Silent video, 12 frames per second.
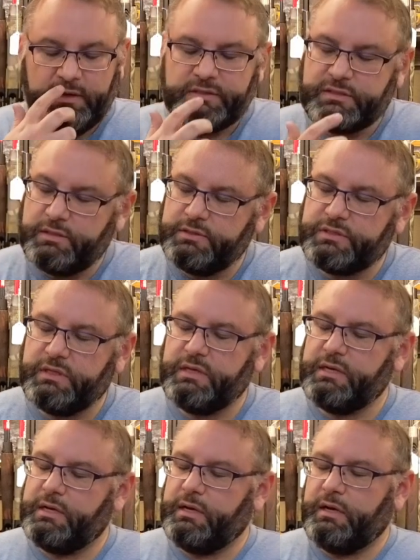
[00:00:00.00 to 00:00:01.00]

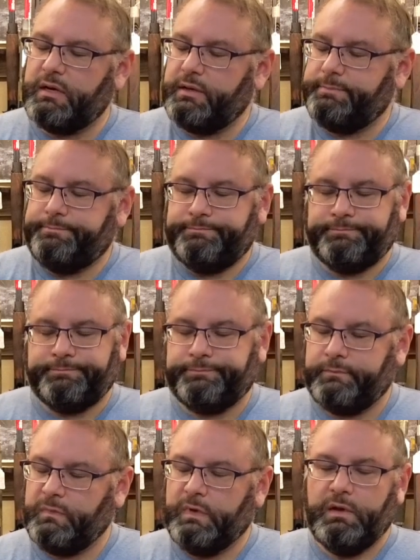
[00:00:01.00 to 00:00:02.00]
Seriously, a
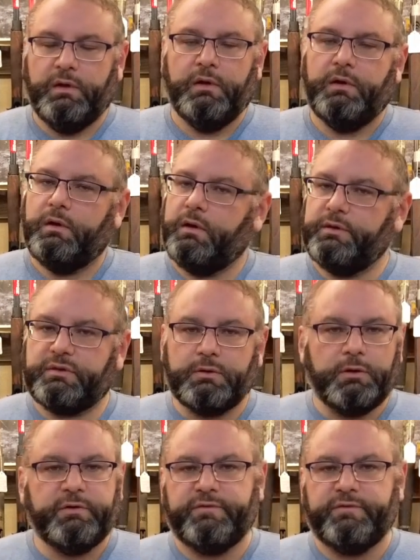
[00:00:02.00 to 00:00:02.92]
1/3